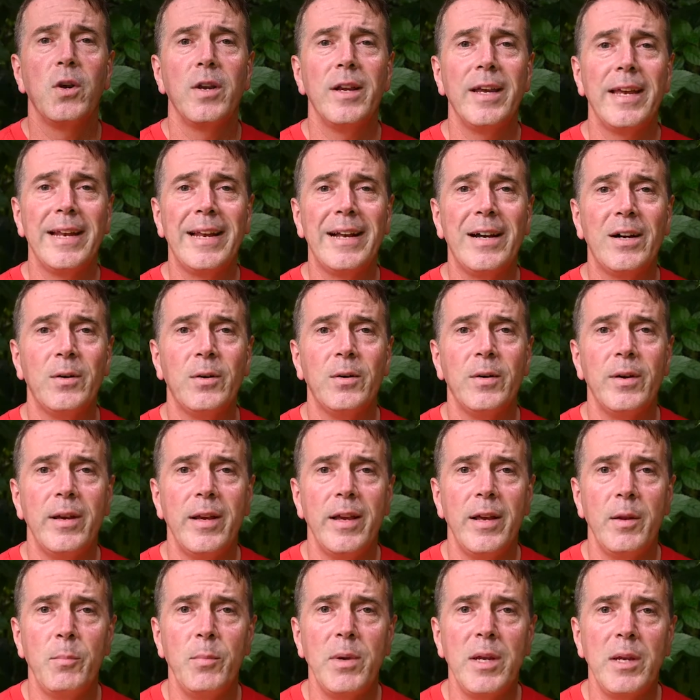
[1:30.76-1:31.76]
get out
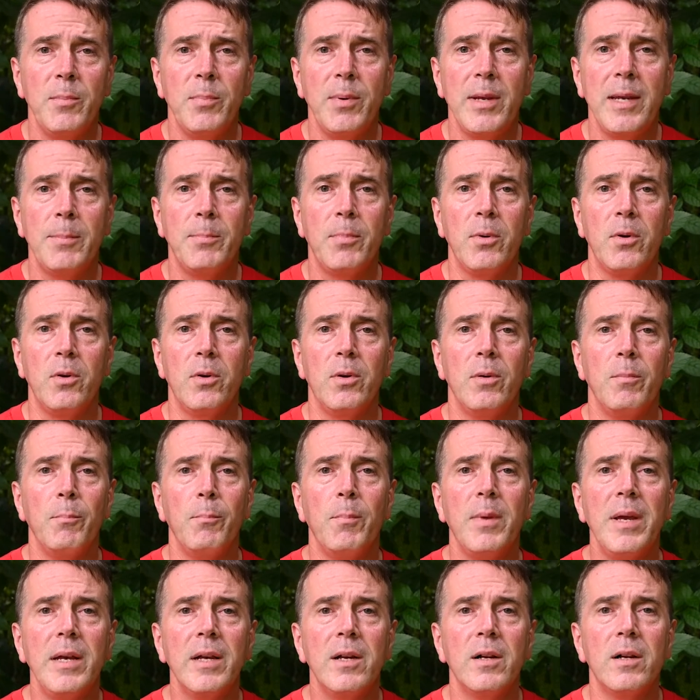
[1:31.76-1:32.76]
and meet people,
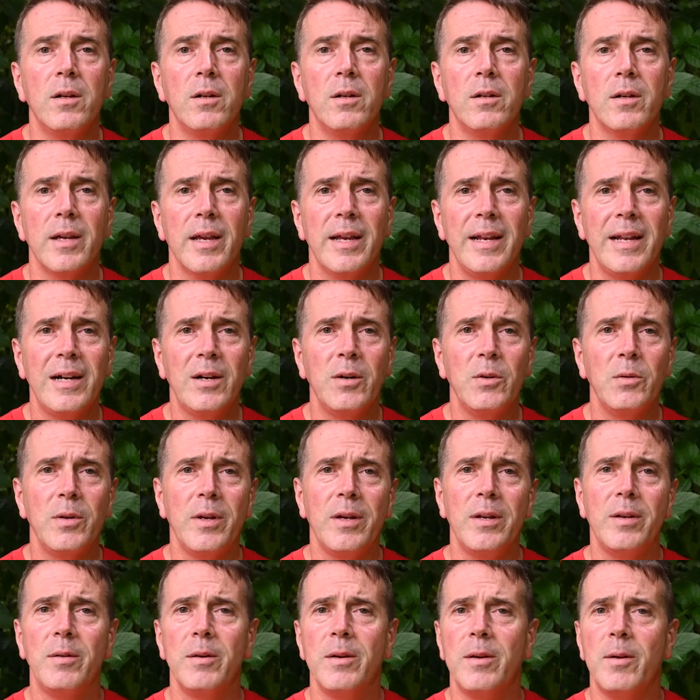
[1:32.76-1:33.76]
mingle, get out
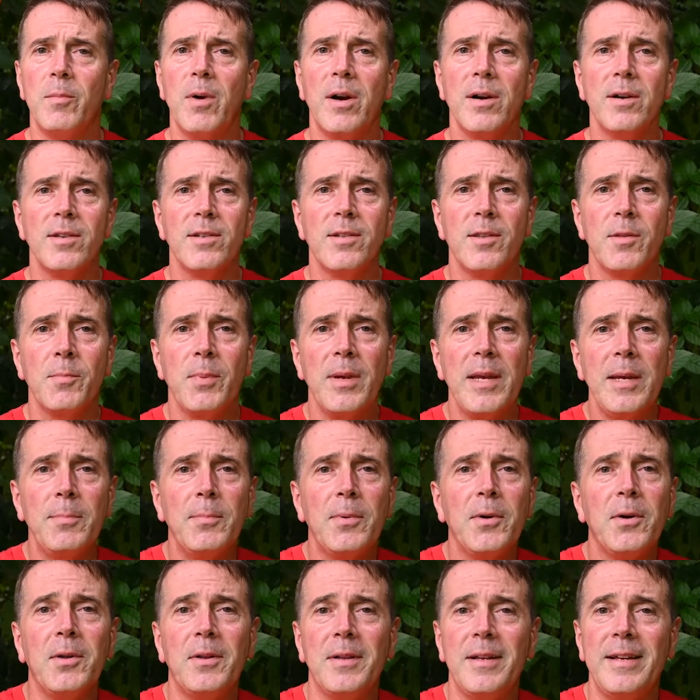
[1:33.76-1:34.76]
and amongst the
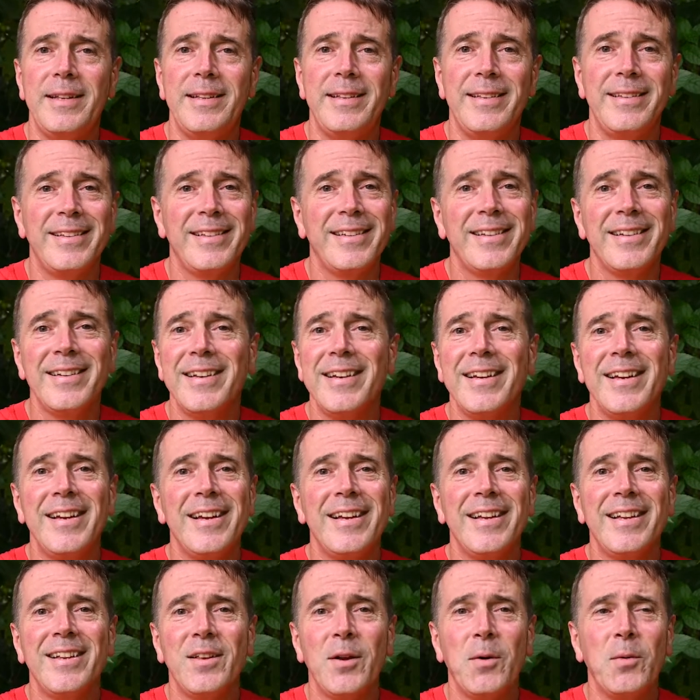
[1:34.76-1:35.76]
people, and
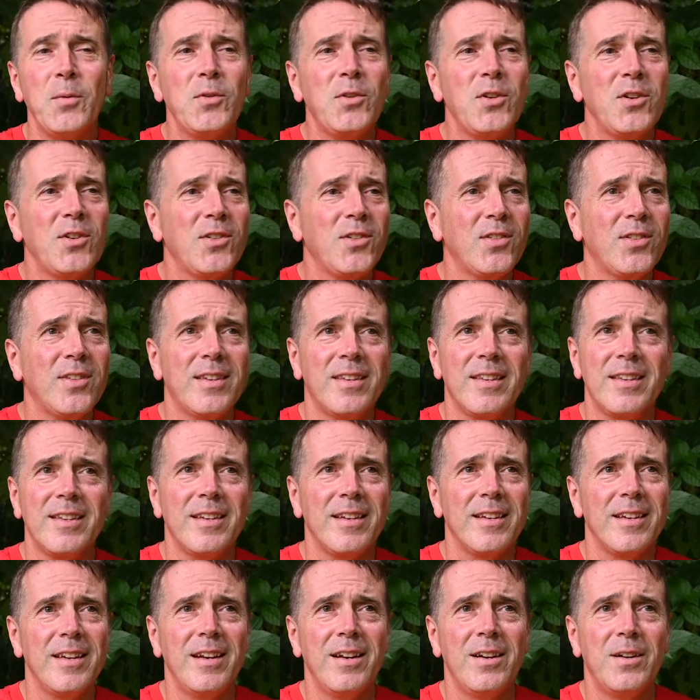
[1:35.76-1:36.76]
don't
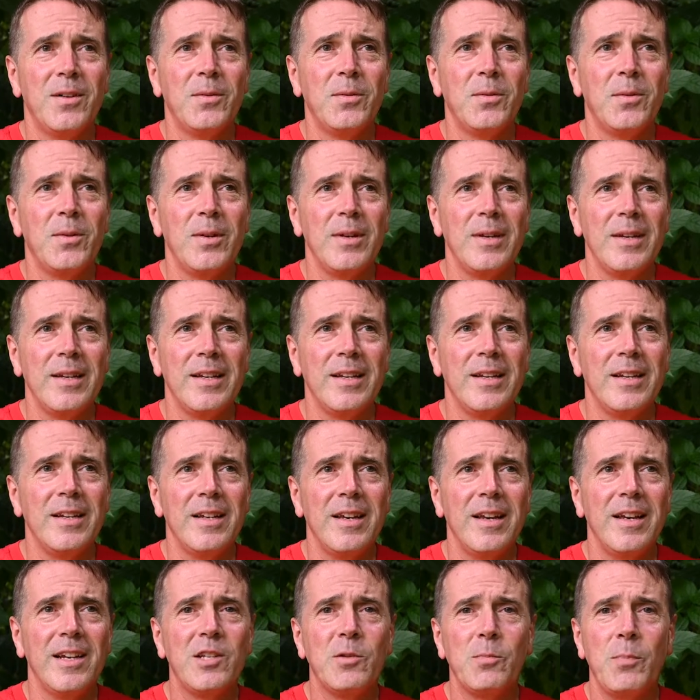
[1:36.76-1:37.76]
just,
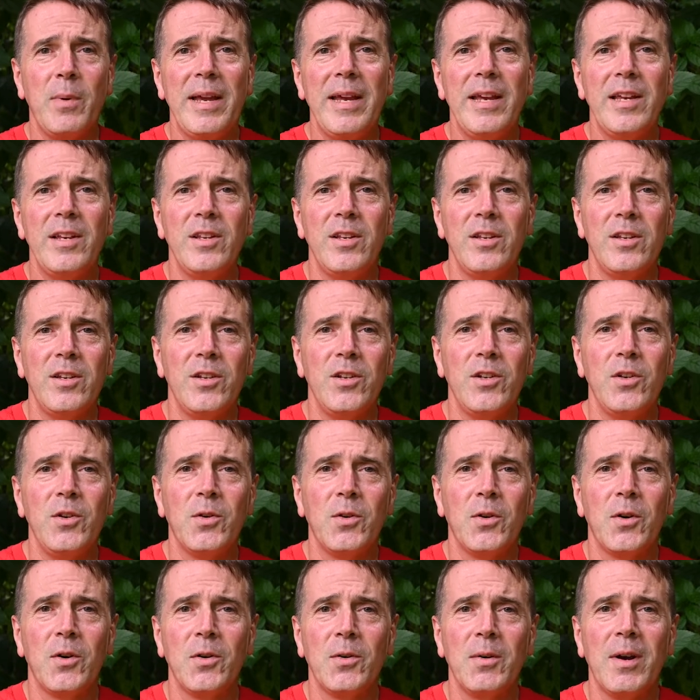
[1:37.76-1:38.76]
expand
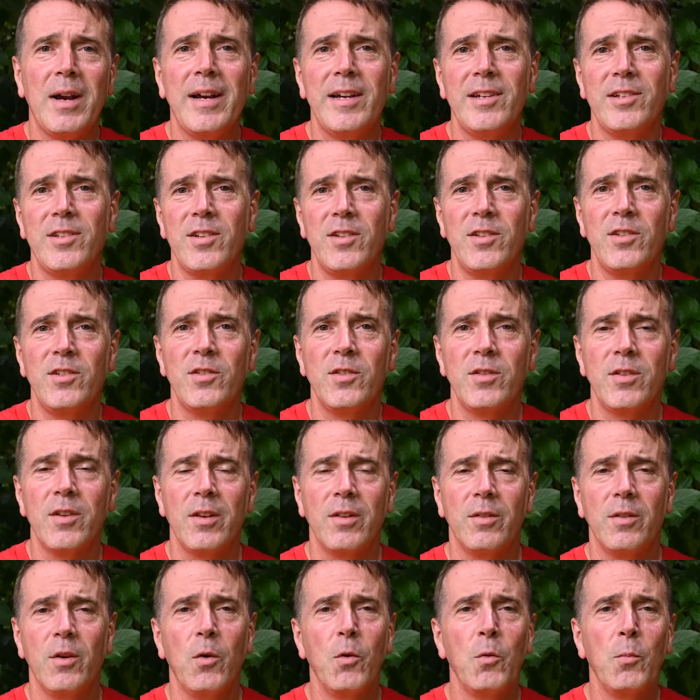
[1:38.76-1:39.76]
your
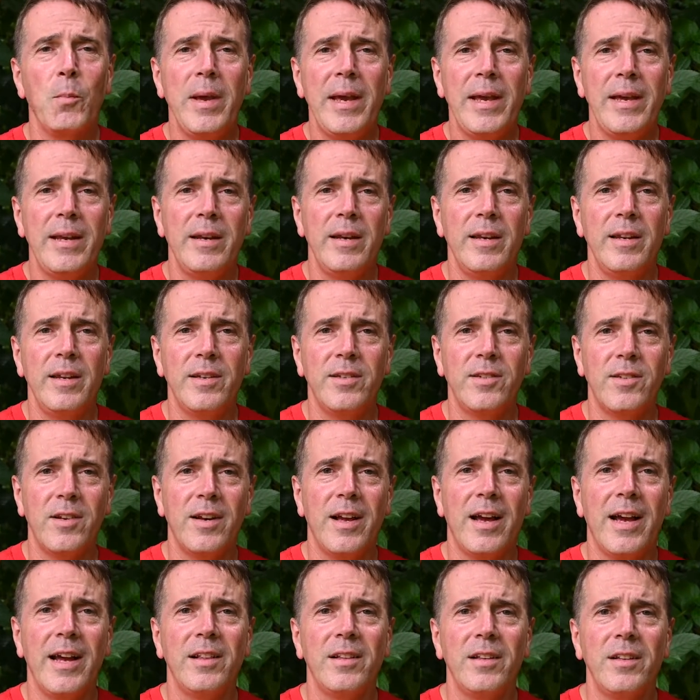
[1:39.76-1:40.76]
horizons. No man is an
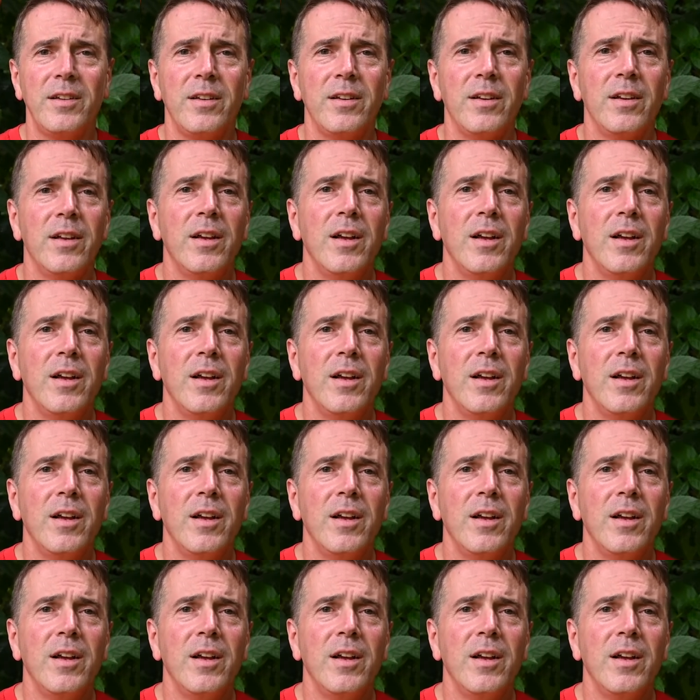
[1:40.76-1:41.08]
island.